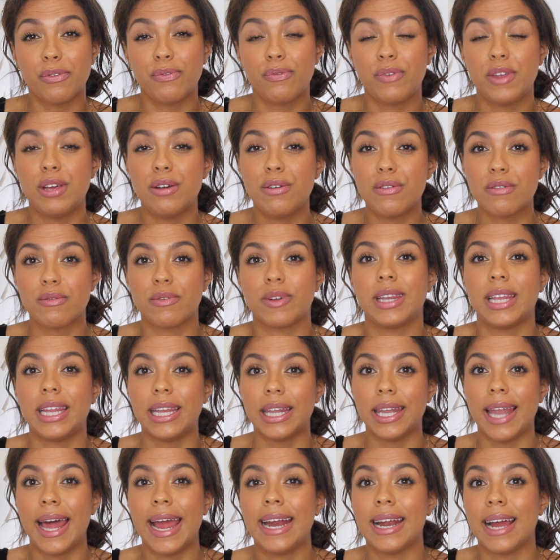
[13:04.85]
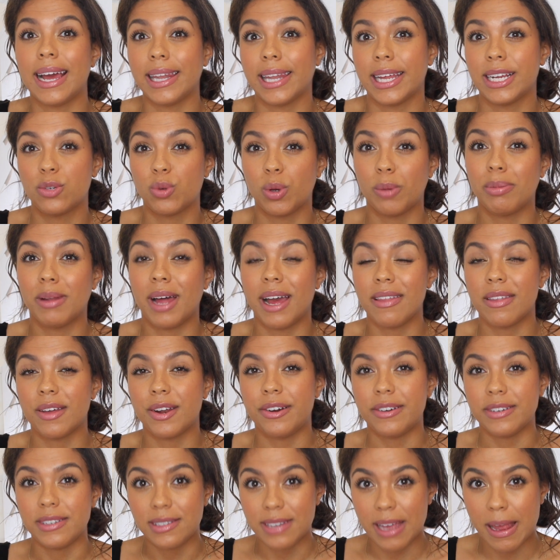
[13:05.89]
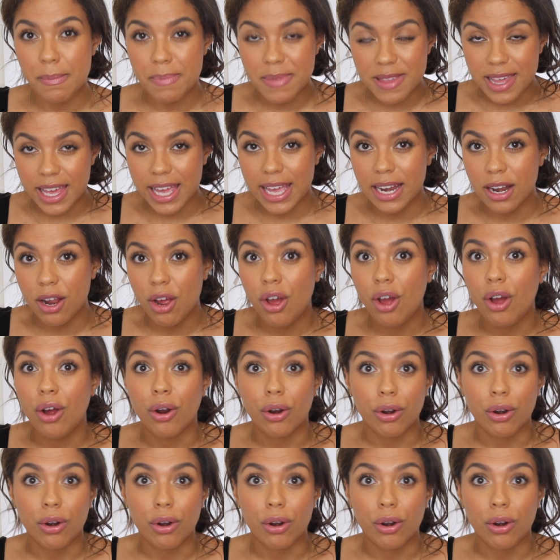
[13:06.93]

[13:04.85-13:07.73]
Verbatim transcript: feels really light. I like to apply that on damp skin.